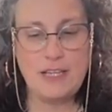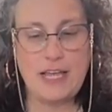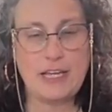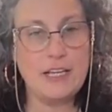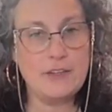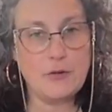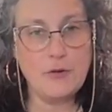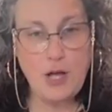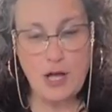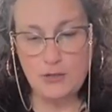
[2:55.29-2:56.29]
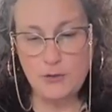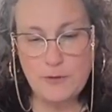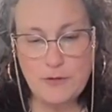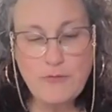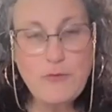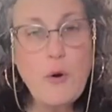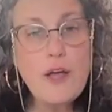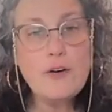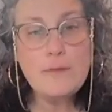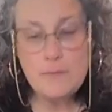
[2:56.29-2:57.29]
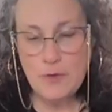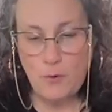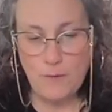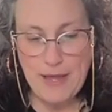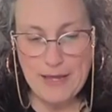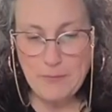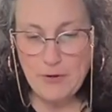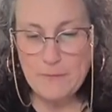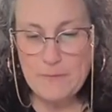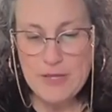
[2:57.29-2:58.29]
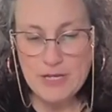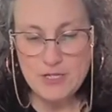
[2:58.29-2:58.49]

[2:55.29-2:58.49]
like a little aluminum foil or paper,